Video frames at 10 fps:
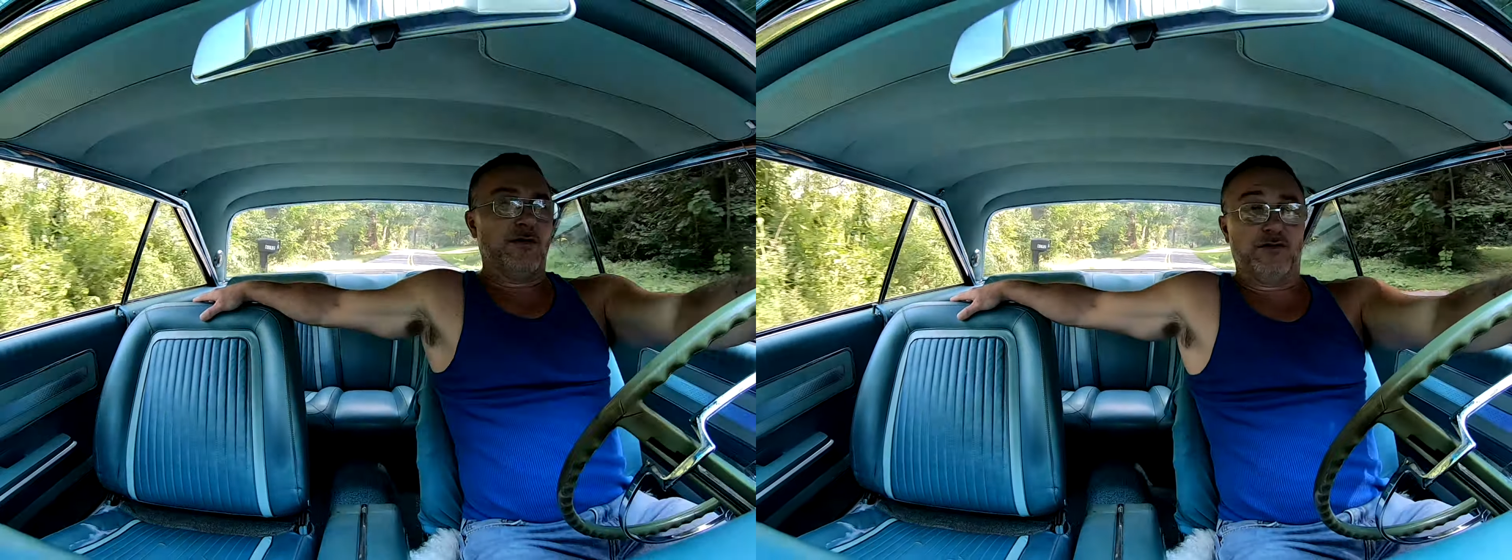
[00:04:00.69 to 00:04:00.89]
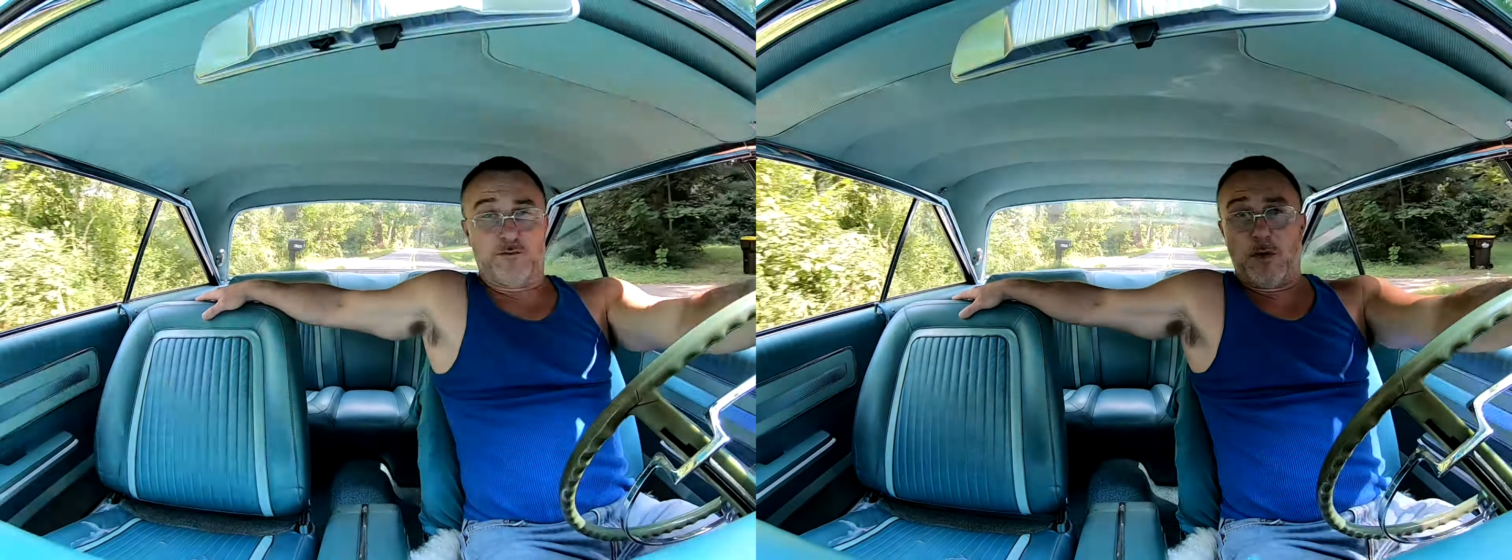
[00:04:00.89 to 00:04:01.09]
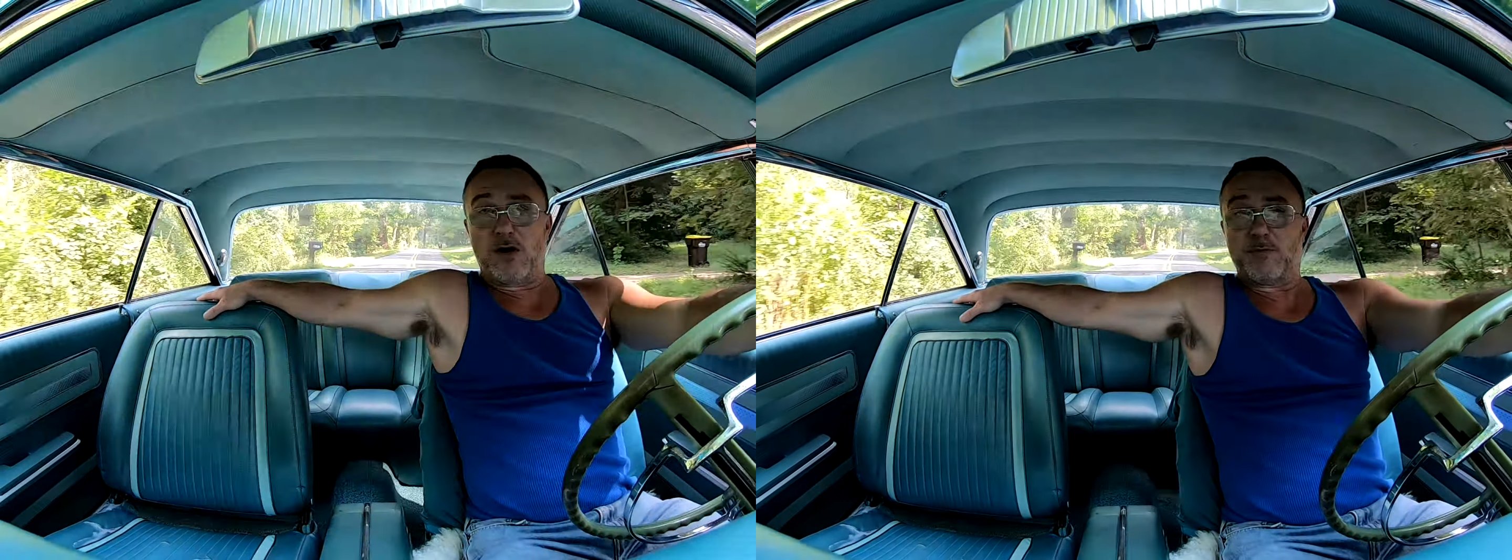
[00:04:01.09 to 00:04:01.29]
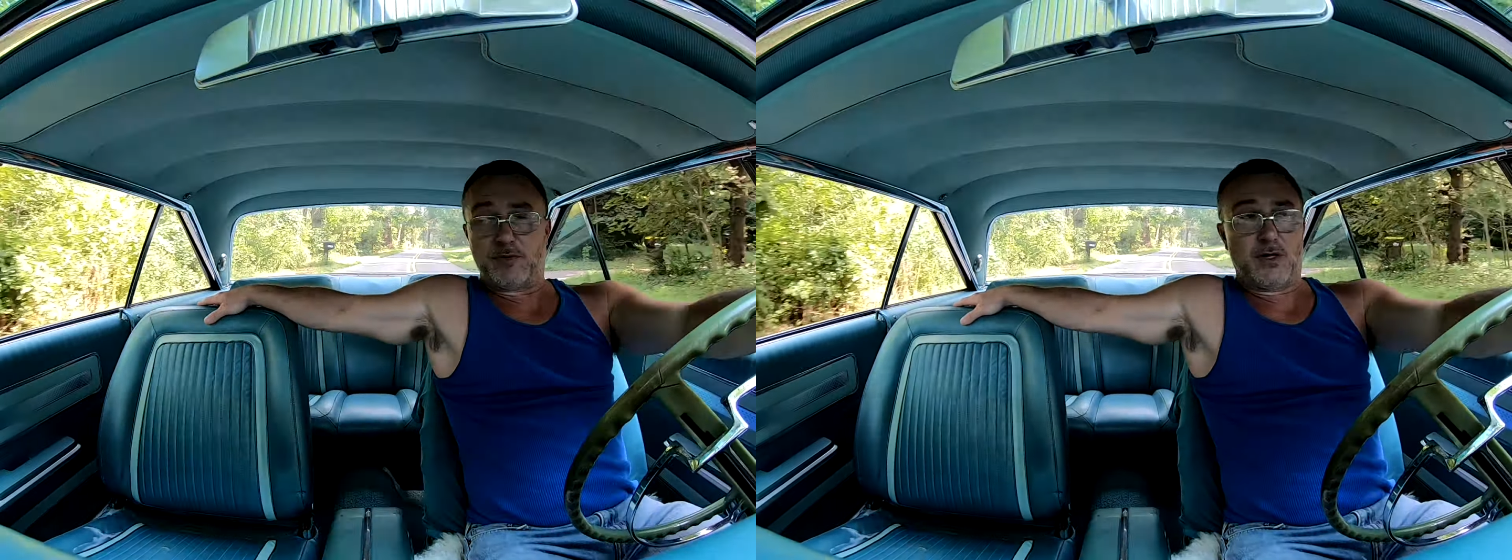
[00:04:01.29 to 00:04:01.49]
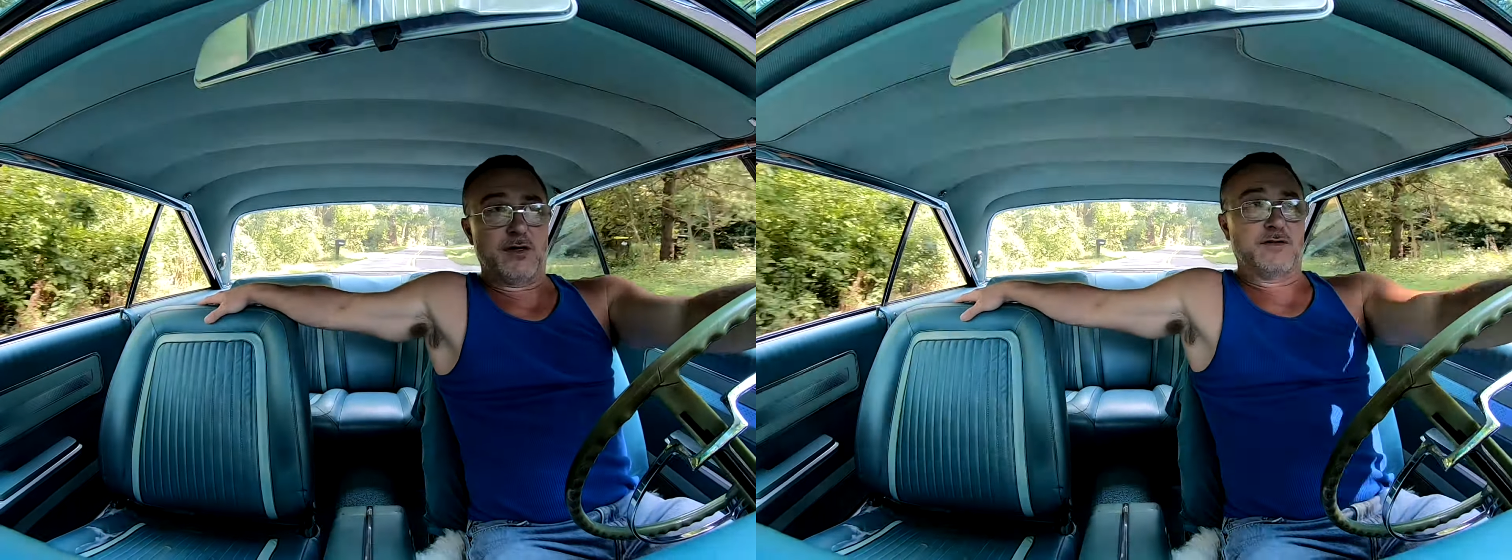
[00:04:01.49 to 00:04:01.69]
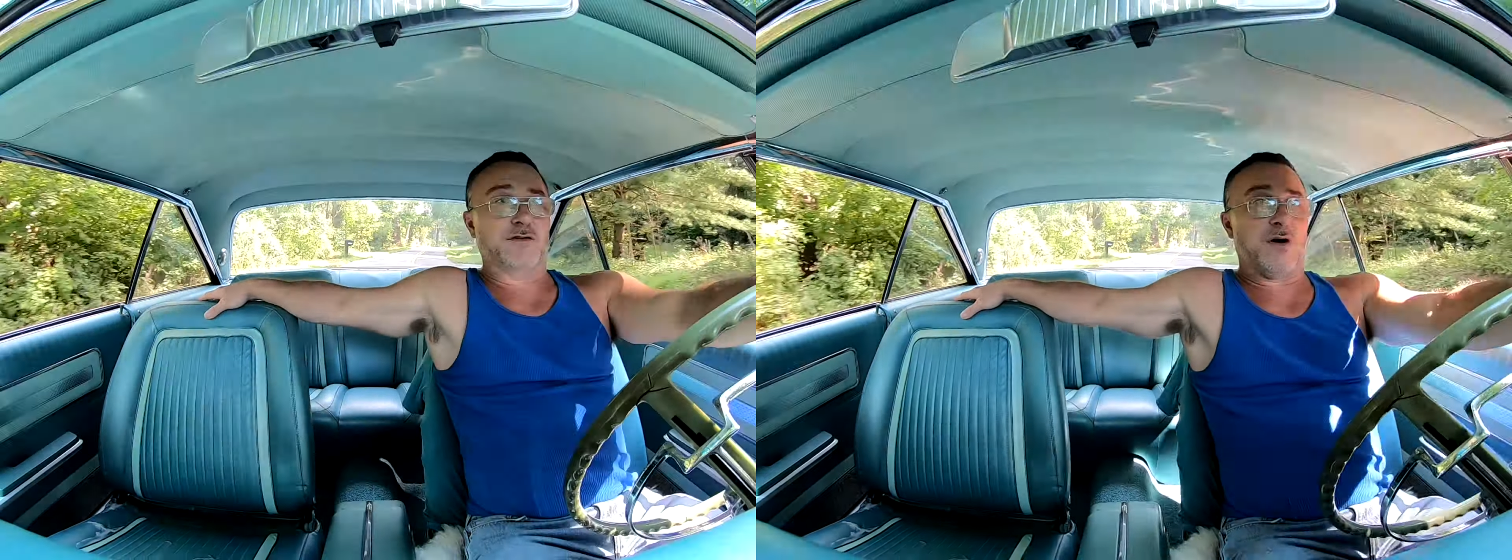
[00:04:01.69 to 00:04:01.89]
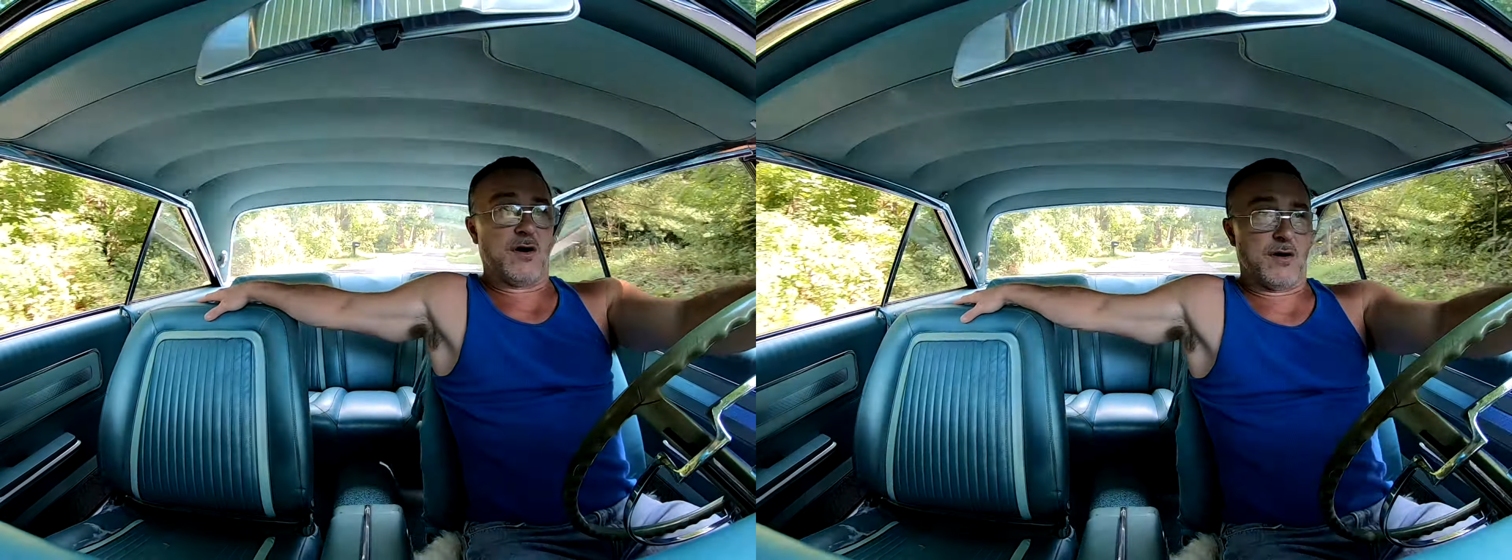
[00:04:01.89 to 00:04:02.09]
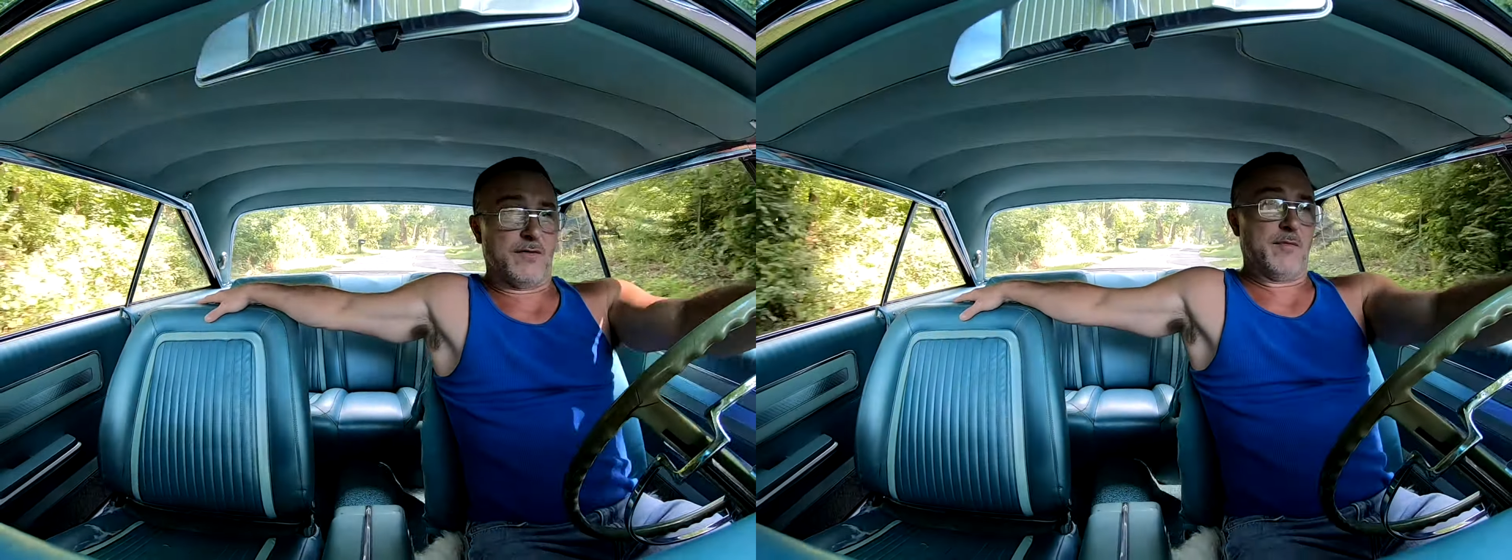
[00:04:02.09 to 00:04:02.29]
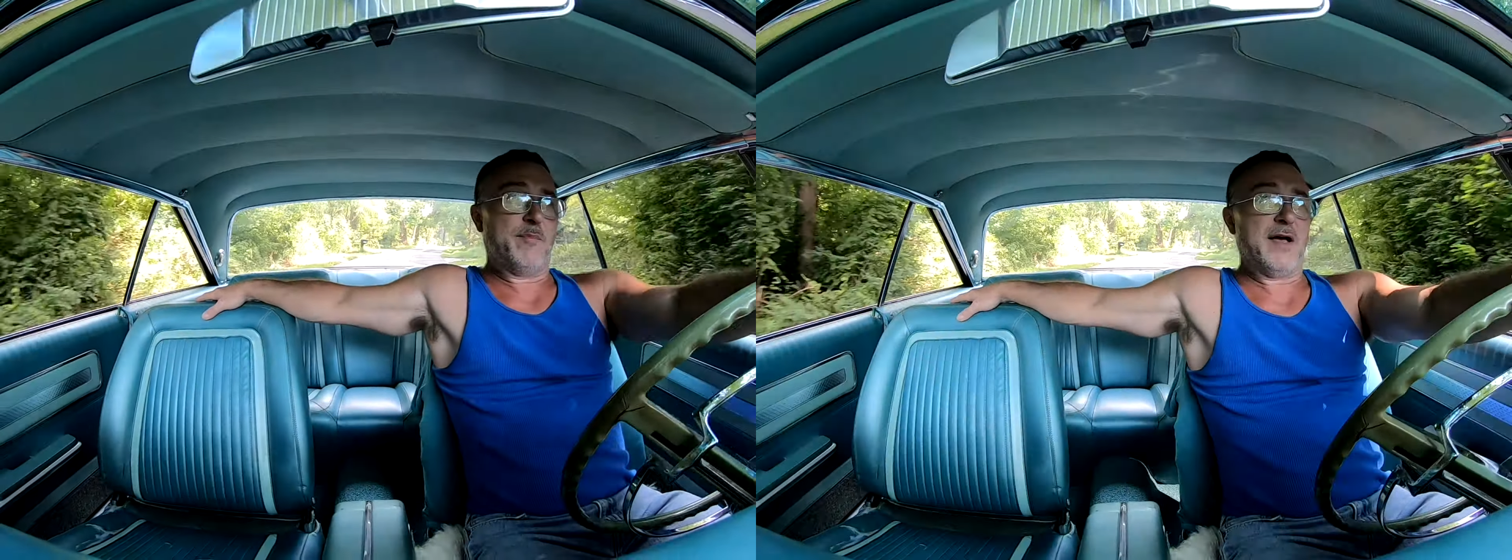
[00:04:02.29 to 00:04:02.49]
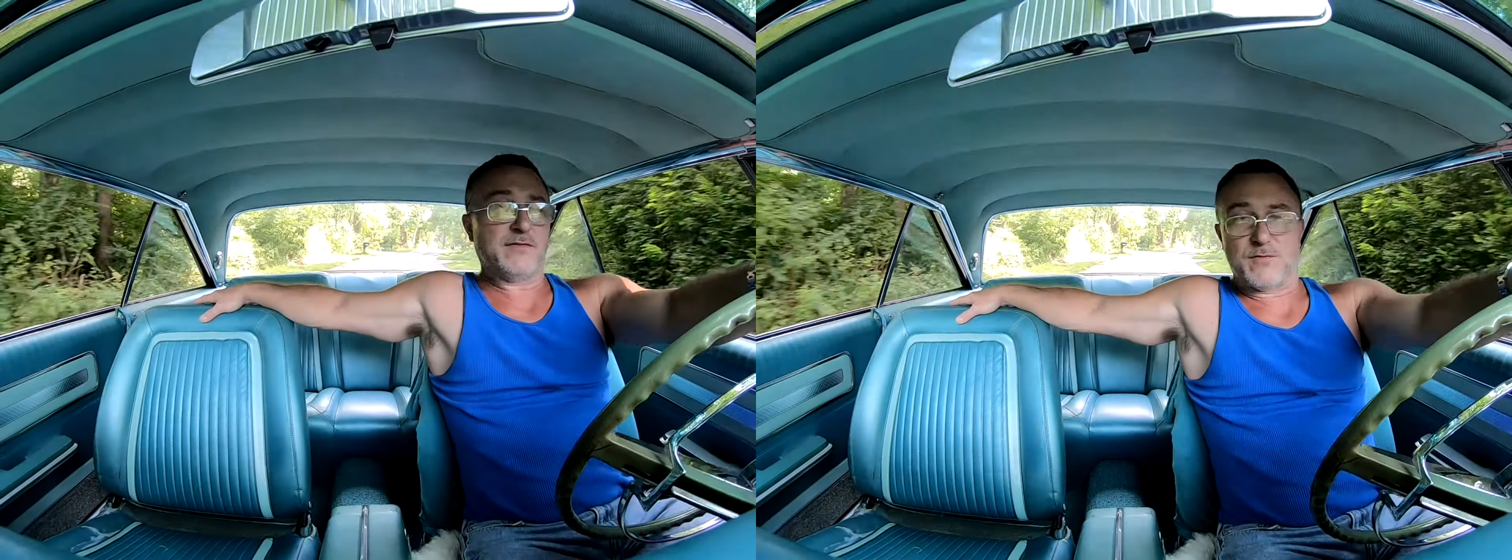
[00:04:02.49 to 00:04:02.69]
Spark plugs are the
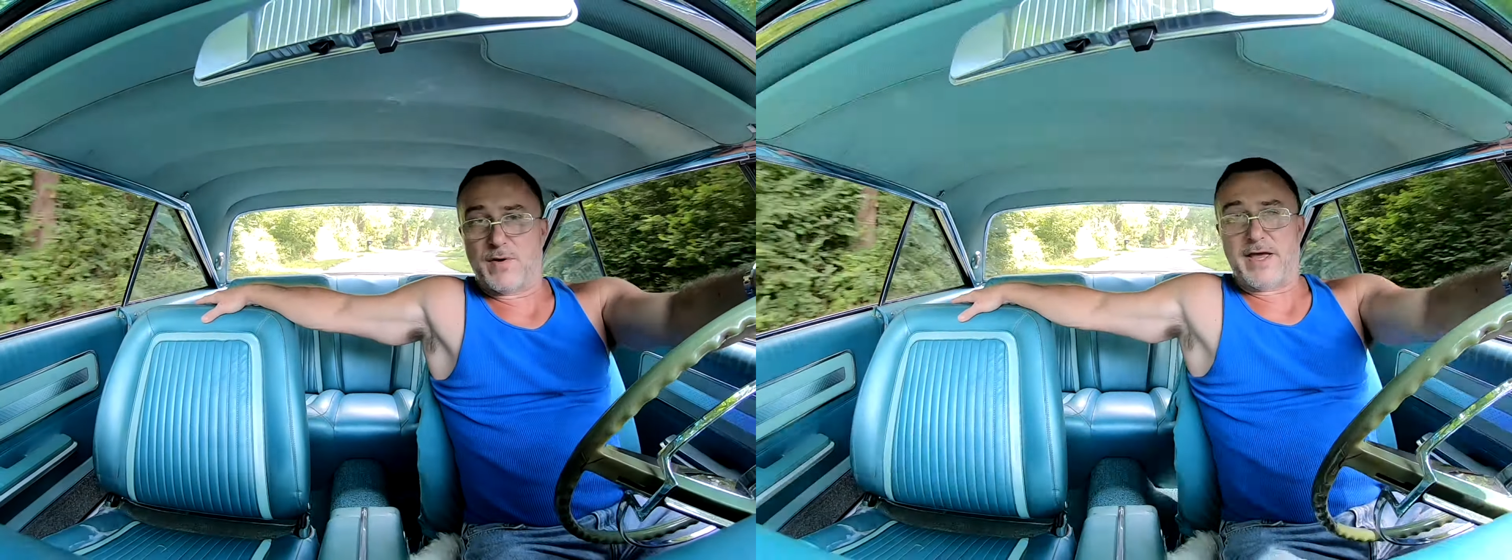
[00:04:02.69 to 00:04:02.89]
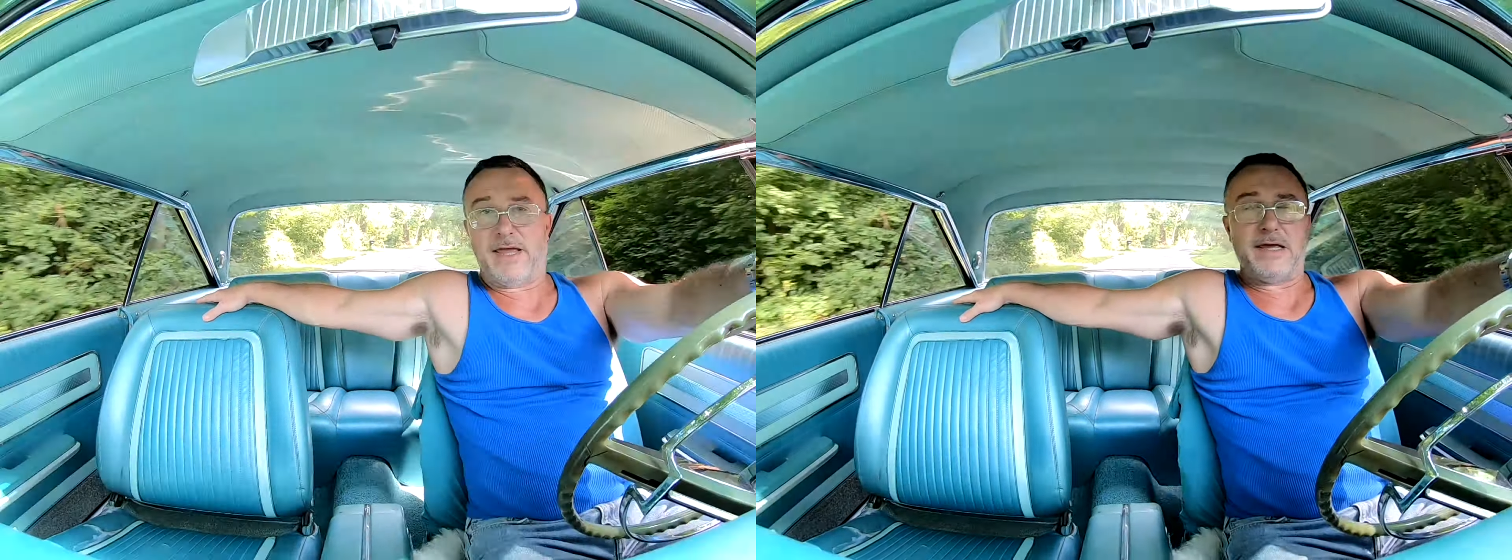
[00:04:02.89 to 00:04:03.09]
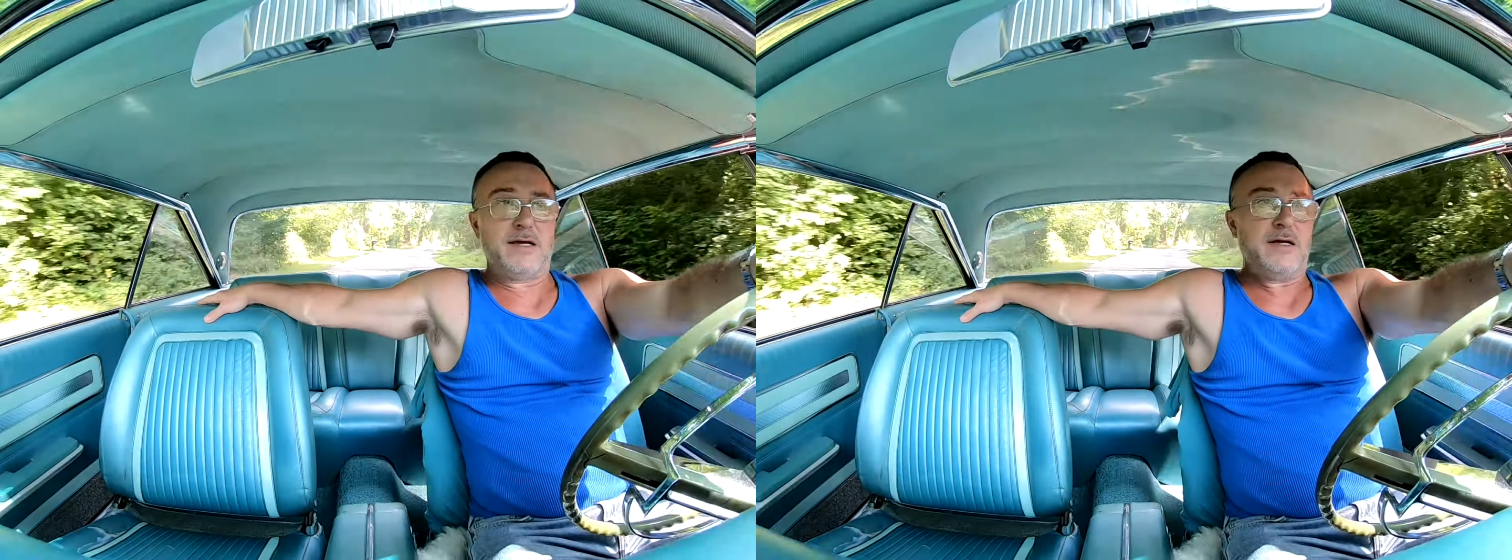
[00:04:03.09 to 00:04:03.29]
best way